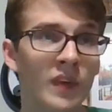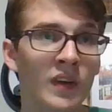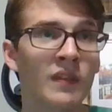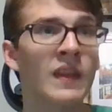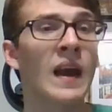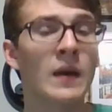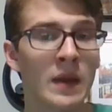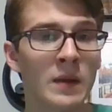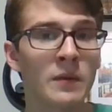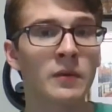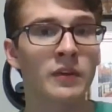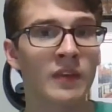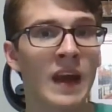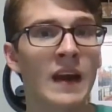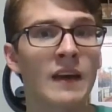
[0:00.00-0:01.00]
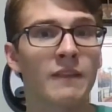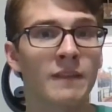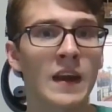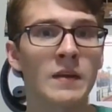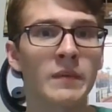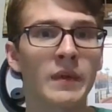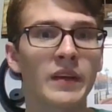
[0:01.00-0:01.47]
that he was that
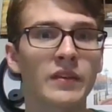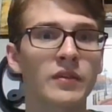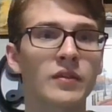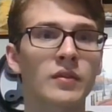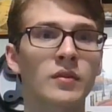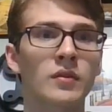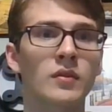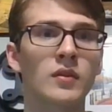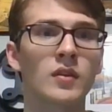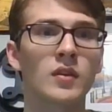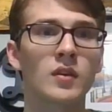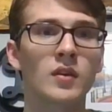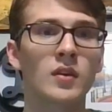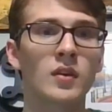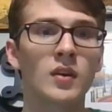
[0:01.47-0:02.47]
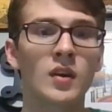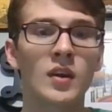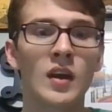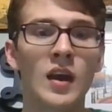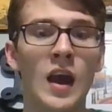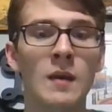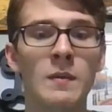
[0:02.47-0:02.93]
famous,
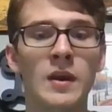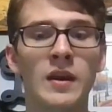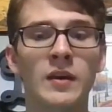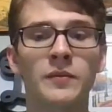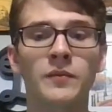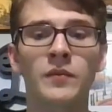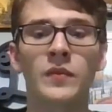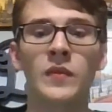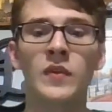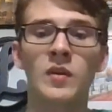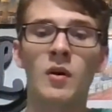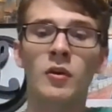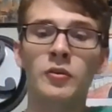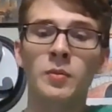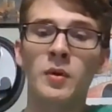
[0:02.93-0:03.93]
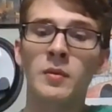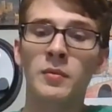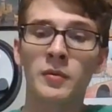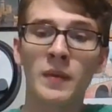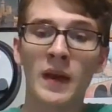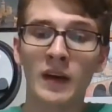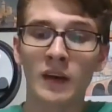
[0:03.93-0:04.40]
to also put in
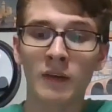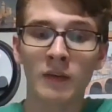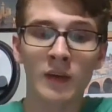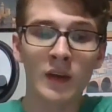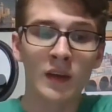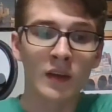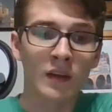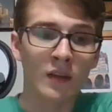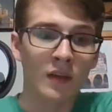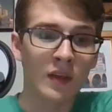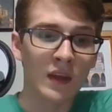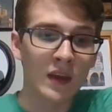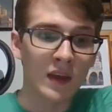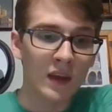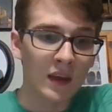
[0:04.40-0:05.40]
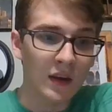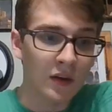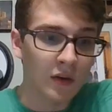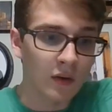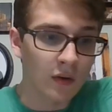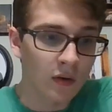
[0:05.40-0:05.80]
perspective, the